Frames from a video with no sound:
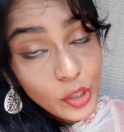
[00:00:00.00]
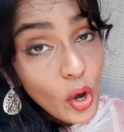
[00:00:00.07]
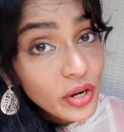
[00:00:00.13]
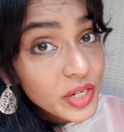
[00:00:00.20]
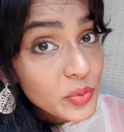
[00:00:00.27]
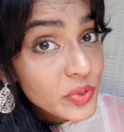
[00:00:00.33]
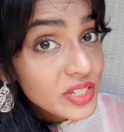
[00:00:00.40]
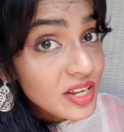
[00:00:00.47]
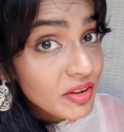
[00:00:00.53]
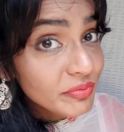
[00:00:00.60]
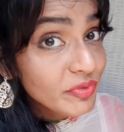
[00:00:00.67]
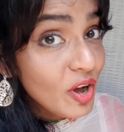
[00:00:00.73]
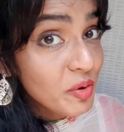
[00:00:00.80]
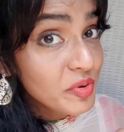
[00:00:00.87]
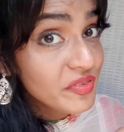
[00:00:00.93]
I thought it was
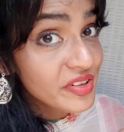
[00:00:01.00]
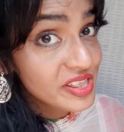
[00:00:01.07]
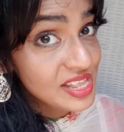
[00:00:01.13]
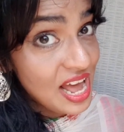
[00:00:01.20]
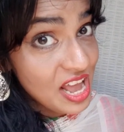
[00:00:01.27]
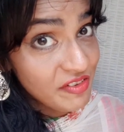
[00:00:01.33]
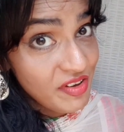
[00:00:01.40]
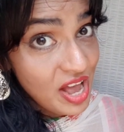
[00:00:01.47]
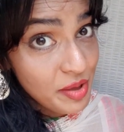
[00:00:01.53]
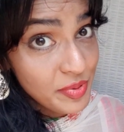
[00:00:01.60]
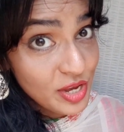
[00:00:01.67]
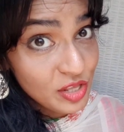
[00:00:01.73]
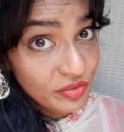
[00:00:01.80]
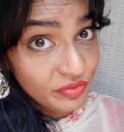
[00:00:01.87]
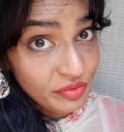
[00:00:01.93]
some form of a sci-fi
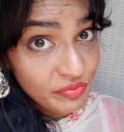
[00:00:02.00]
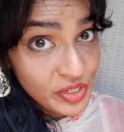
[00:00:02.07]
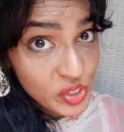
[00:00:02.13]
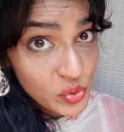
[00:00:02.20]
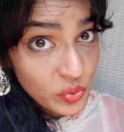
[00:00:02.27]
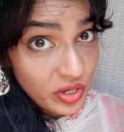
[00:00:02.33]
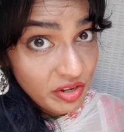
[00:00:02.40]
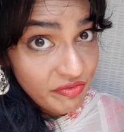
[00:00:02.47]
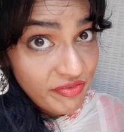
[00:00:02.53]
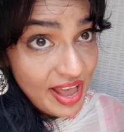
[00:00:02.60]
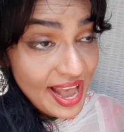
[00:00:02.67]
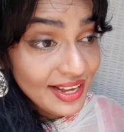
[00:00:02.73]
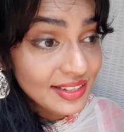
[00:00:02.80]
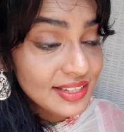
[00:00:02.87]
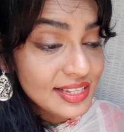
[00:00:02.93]
because of the visual
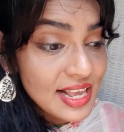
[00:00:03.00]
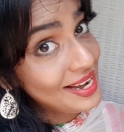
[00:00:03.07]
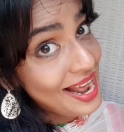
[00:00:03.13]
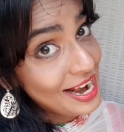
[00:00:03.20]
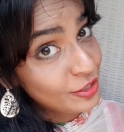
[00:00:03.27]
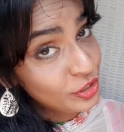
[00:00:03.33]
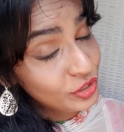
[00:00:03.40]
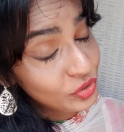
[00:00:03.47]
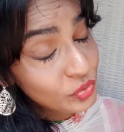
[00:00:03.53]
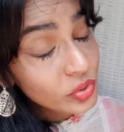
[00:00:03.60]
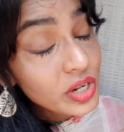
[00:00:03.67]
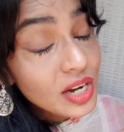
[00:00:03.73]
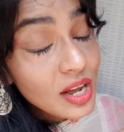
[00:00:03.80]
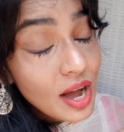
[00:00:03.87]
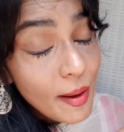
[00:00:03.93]
effects. An action
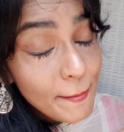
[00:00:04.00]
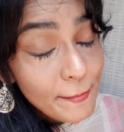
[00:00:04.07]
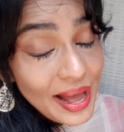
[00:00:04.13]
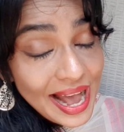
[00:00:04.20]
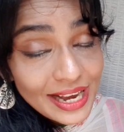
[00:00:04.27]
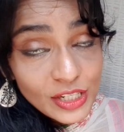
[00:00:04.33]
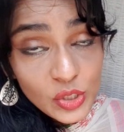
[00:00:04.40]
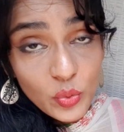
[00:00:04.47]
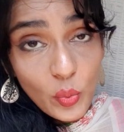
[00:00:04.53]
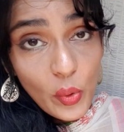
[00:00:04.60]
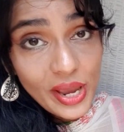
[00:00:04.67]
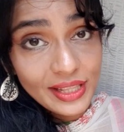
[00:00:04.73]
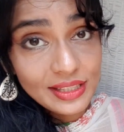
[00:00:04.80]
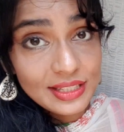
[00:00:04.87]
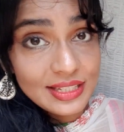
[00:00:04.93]
thriller packed
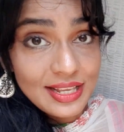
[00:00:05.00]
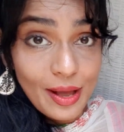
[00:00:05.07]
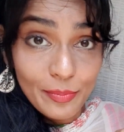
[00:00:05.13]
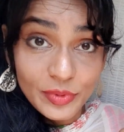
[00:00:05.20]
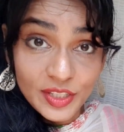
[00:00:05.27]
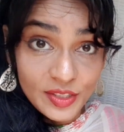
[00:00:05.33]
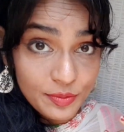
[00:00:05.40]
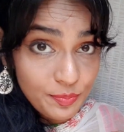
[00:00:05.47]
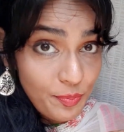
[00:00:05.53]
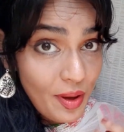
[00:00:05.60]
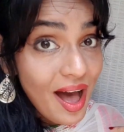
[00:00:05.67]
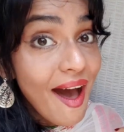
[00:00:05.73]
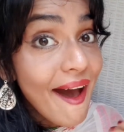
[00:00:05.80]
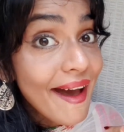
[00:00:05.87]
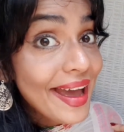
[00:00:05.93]
with some
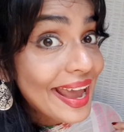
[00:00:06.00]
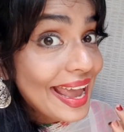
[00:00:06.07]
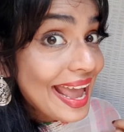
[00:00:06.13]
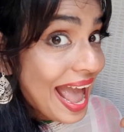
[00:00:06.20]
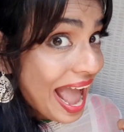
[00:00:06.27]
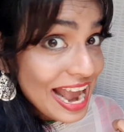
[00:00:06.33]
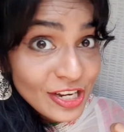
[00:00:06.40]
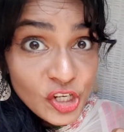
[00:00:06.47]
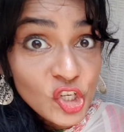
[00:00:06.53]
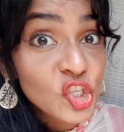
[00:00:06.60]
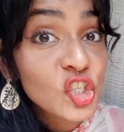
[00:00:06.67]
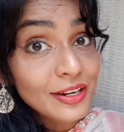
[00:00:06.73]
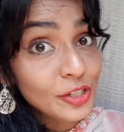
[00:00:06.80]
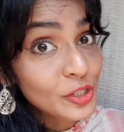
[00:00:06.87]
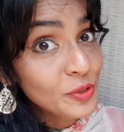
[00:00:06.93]
spy
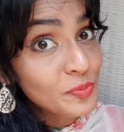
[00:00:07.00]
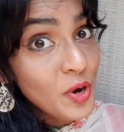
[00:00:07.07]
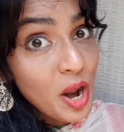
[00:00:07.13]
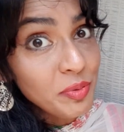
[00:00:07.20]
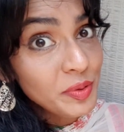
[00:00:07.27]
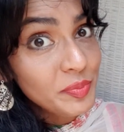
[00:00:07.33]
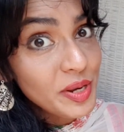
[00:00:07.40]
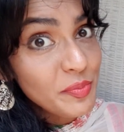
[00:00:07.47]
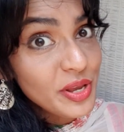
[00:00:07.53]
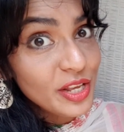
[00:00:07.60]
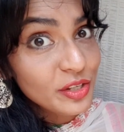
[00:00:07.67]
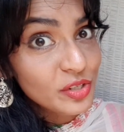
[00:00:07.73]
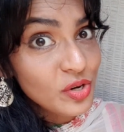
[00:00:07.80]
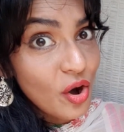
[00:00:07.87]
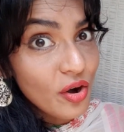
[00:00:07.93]
action, and it will probably be
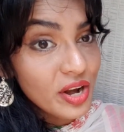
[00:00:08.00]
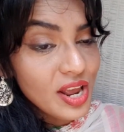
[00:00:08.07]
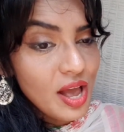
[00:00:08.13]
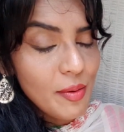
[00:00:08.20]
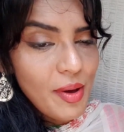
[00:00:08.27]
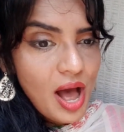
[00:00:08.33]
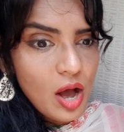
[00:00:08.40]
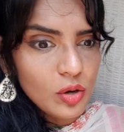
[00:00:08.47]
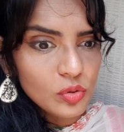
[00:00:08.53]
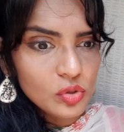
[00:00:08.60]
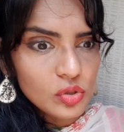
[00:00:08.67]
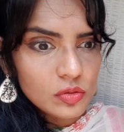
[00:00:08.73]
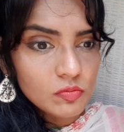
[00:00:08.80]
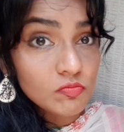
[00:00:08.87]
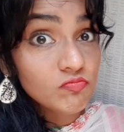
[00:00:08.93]
a story
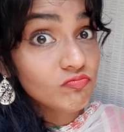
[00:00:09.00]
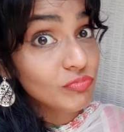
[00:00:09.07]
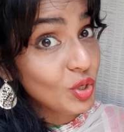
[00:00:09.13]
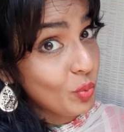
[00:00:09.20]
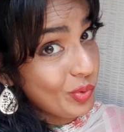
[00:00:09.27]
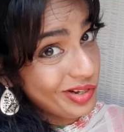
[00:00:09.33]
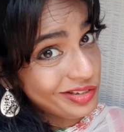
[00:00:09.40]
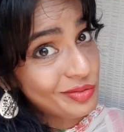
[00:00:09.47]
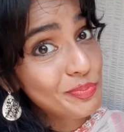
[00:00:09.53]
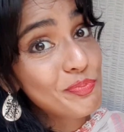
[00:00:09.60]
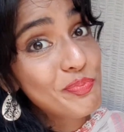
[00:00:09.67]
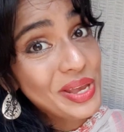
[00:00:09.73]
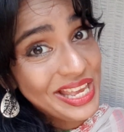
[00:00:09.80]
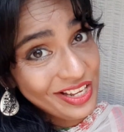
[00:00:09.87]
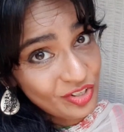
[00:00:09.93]
about the world's
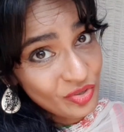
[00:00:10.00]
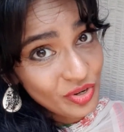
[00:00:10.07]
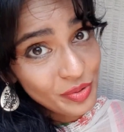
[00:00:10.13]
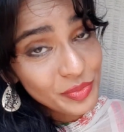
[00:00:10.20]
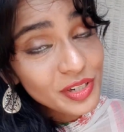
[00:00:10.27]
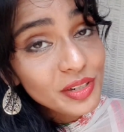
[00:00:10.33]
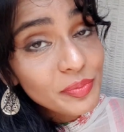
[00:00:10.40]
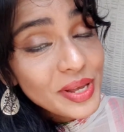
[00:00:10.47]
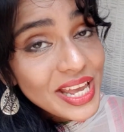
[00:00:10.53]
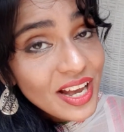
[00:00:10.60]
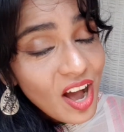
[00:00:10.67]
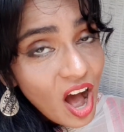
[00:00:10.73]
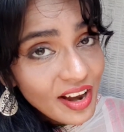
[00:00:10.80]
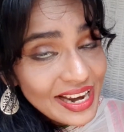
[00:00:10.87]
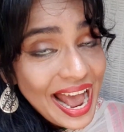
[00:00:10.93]
biggest criminal being
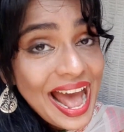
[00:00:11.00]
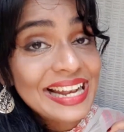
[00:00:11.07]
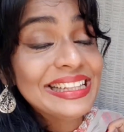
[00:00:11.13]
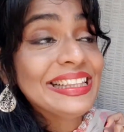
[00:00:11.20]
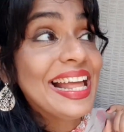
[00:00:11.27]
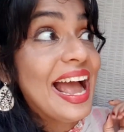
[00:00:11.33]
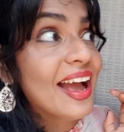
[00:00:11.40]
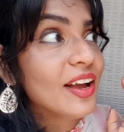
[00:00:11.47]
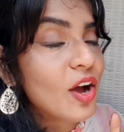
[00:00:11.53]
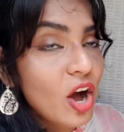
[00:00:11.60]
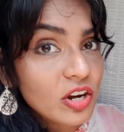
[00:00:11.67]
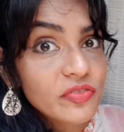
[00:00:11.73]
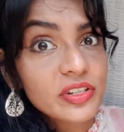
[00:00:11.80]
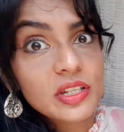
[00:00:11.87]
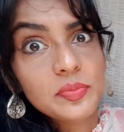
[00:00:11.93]
caught. And thank
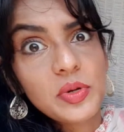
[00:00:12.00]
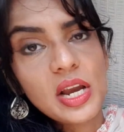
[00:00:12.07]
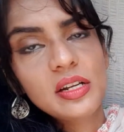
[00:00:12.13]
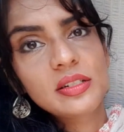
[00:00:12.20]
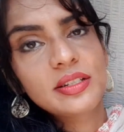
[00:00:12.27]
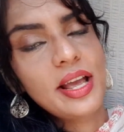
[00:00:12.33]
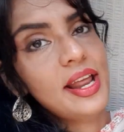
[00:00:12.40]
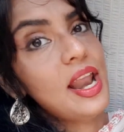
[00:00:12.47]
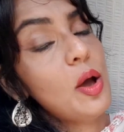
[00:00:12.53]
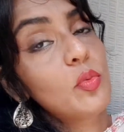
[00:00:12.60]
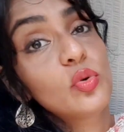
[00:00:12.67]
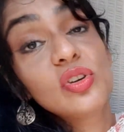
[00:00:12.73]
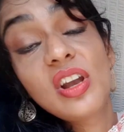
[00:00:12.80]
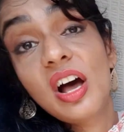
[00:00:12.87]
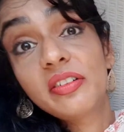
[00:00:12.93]
God for subtitles again. I
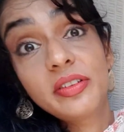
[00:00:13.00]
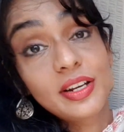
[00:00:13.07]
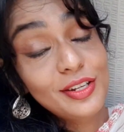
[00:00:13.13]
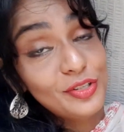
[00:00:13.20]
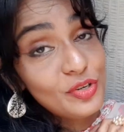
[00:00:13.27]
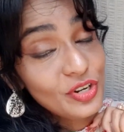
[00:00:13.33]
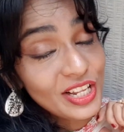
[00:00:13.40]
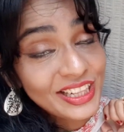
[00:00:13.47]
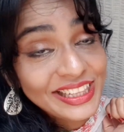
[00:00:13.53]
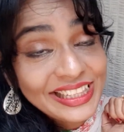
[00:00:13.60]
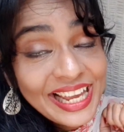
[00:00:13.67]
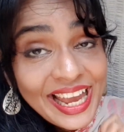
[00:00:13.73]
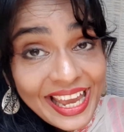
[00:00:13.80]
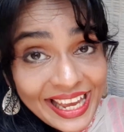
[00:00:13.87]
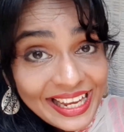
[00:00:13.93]
wouldn't have understood a
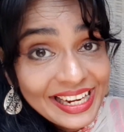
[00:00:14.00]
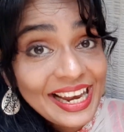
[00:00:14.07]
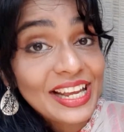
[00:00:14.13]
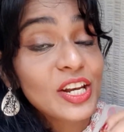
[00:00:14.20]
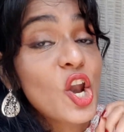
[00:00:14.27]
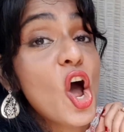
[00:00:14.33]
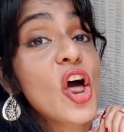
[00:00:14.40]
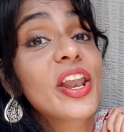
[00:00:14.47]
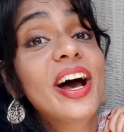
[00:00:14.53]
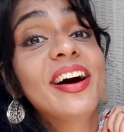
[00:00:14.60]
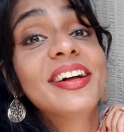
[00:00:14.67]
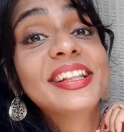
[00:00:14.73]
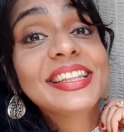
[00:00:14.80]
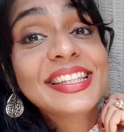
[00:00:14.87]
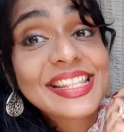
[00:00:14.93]
thing, like not
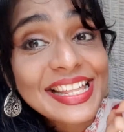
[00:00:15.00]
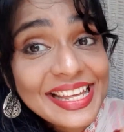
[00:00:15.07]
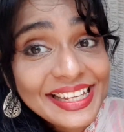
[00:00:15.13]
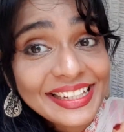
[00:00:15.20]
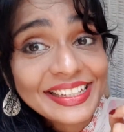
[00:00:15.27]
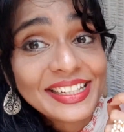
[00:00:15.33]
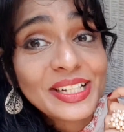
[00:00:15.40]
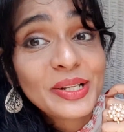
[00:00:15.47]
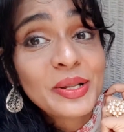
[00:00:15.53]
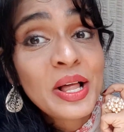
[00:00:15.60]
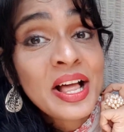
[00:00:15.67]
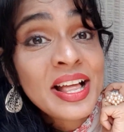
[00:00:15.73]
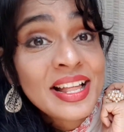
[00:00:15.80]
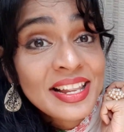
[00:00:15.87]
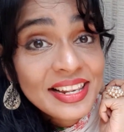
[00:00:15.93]
a single
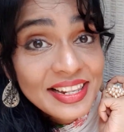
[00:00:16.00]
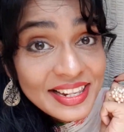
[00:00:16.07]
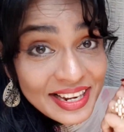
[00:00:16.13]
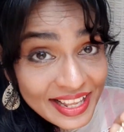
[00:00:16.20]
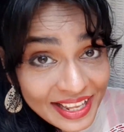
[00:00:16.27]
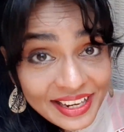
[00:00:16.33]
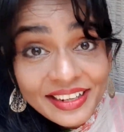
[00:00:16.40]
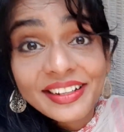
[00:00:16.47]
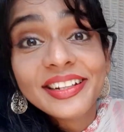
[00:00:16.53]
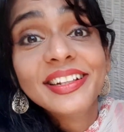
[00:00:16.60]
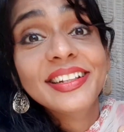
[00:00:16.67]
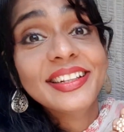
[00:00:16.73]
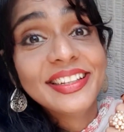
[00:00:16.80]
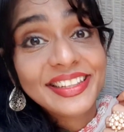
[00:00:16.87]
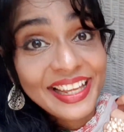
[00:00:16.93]
little
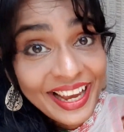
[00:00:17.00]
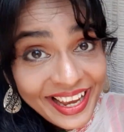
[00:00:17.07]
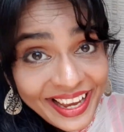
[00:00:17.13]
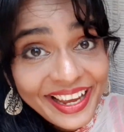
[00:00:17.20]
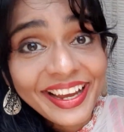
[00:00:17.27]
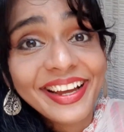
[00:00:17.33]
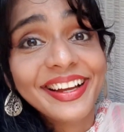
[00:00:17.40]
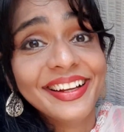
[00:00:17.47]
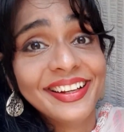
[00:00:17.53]
thing.